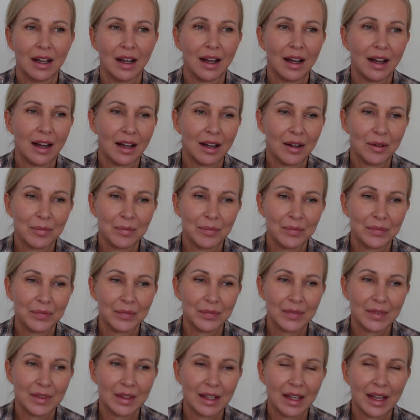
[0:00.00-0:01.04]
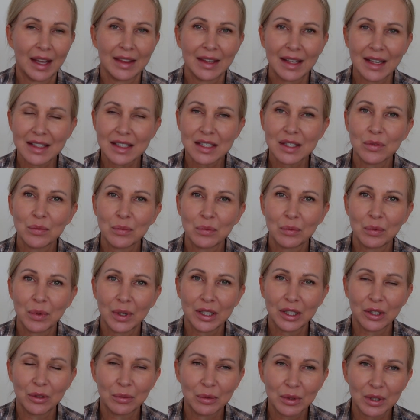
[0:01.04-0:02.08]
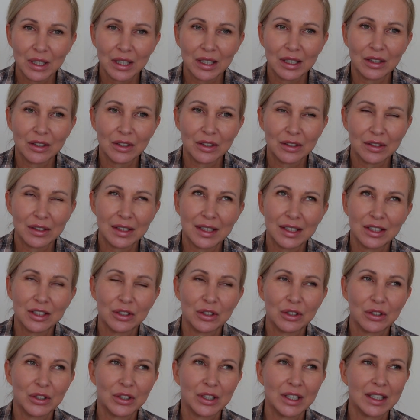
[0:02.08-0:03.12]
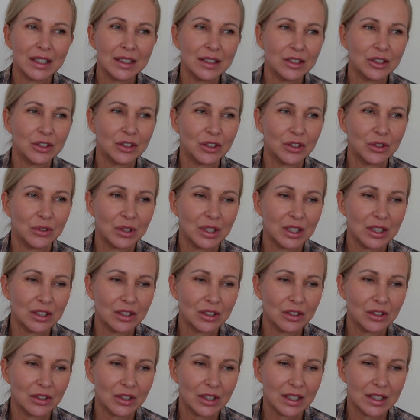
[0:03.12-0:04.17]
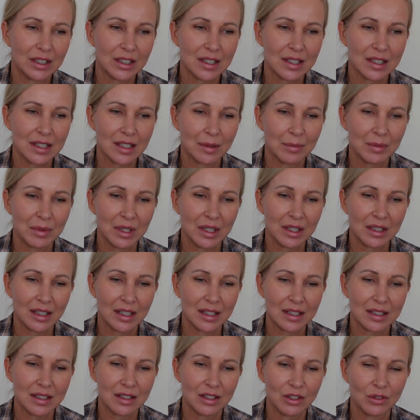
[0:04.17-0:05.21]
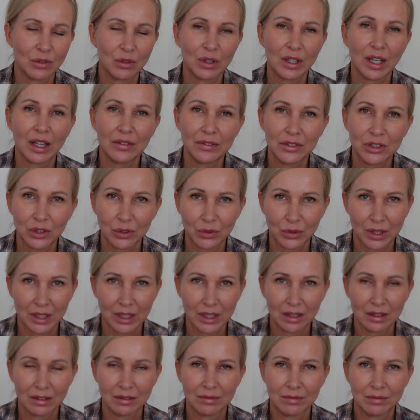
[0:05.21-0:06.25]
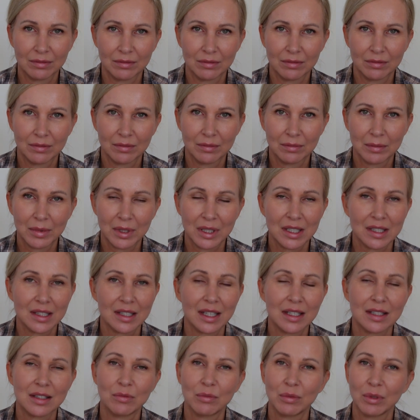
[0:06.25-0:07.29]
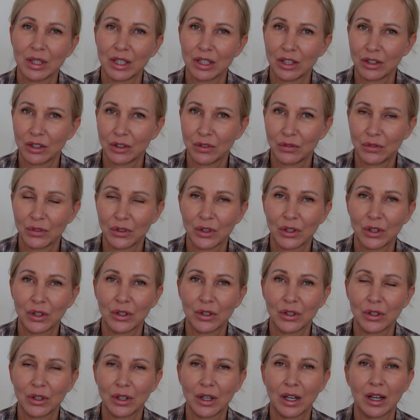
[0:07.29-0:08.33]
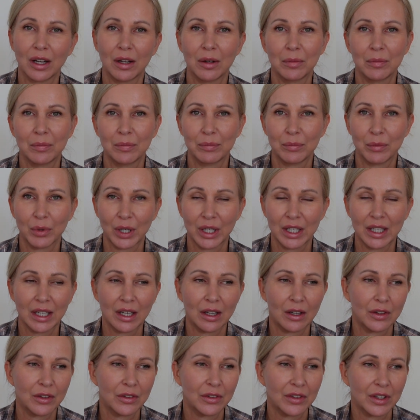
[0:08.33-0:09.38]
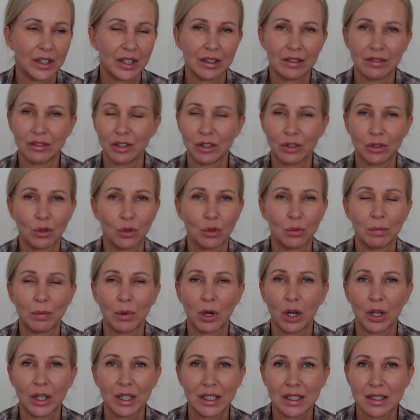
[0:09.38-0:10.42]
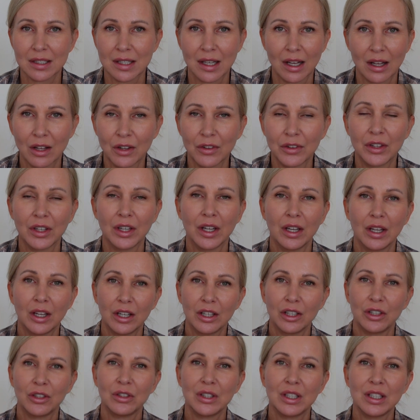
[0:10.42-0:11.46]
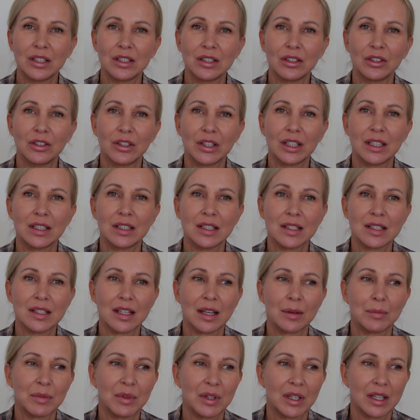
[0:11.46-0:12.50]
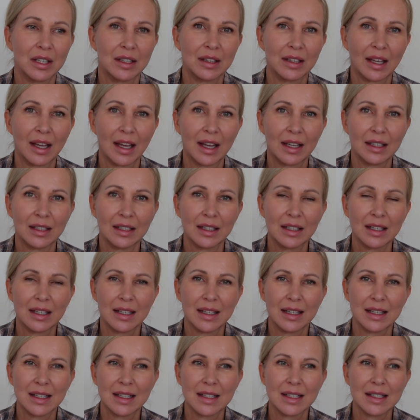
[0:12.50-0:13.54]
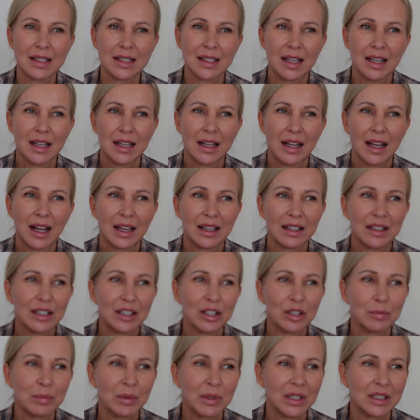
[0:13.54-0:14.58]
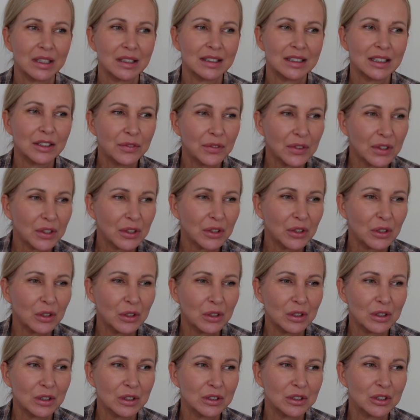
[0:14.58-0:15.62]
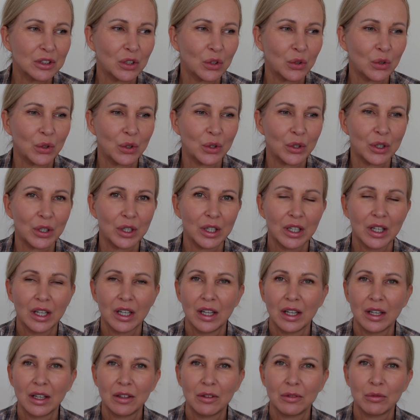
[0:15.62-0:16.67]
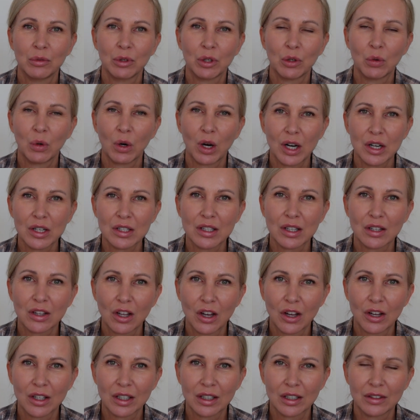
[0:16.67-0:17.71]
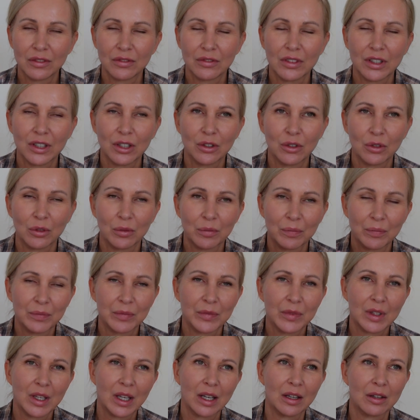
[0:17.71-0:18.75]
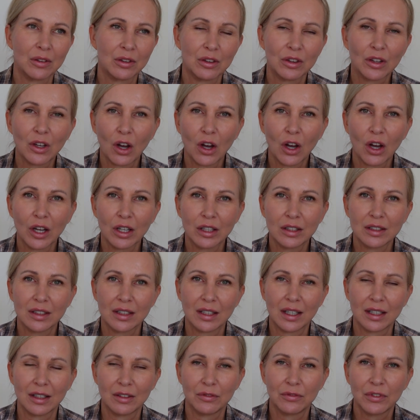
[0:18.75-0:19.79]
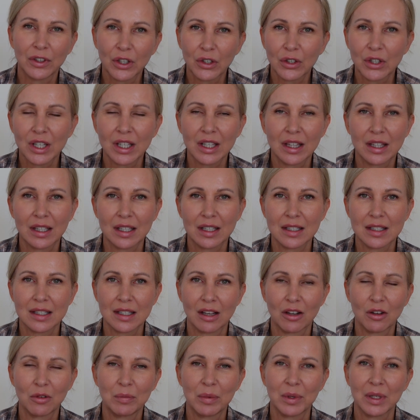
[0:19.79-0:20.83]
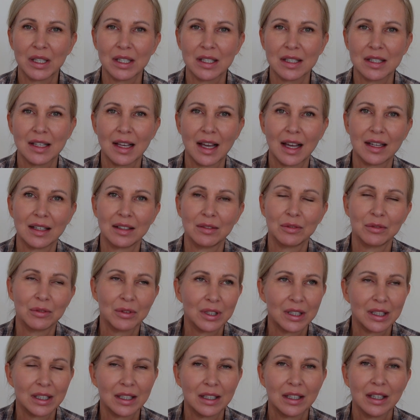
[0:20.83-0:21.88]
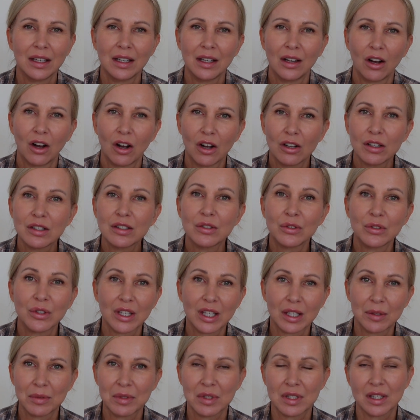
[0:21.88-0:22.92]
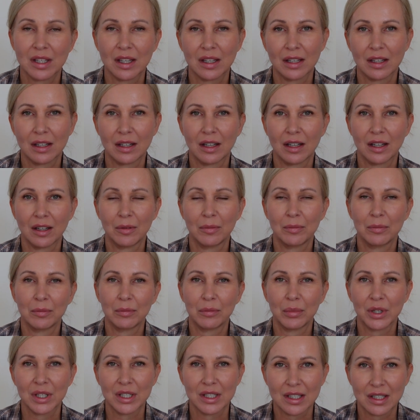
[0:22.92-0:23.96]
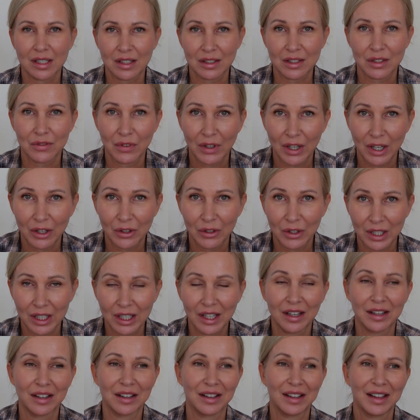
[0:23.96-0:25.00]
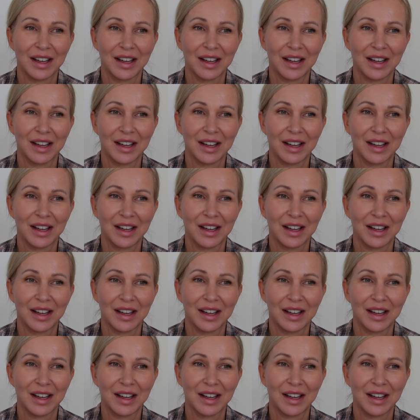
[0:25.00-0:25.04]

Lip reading: And that's what you really need to look into. You need to look into something that you love doing, because that's really good for your brain health and your whole body's health. You need to look into something that is a little bit difficult or requires a lot of thought and figuring things out, because that really also keeps the brain cells firing